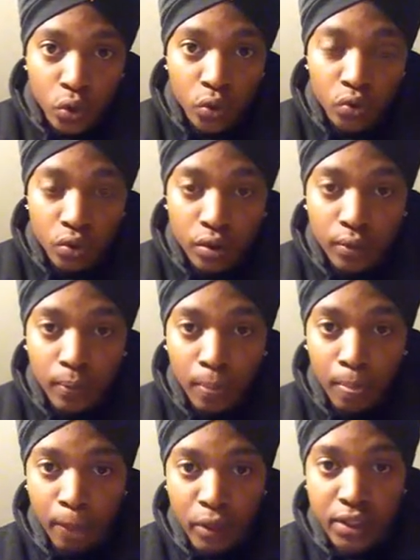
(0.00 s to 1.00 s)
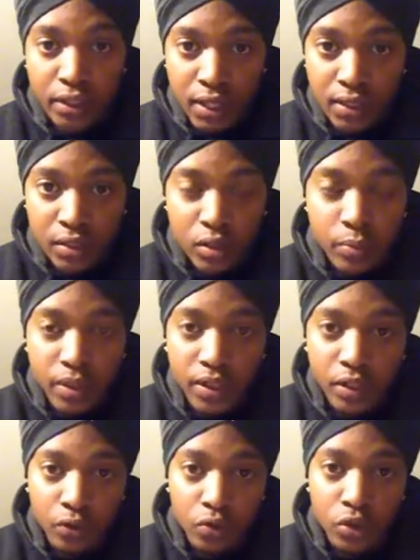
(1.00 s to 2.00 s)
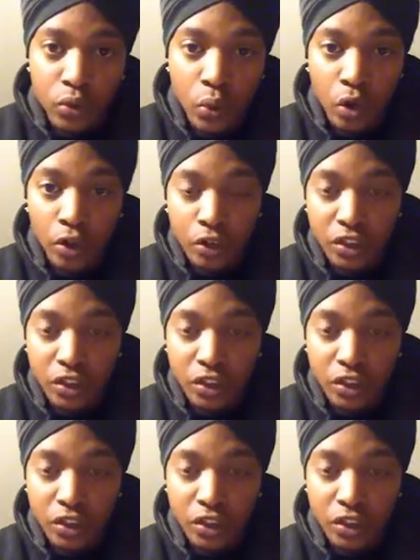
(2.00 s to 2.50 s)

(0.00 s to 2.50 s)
will get justice because of who you are.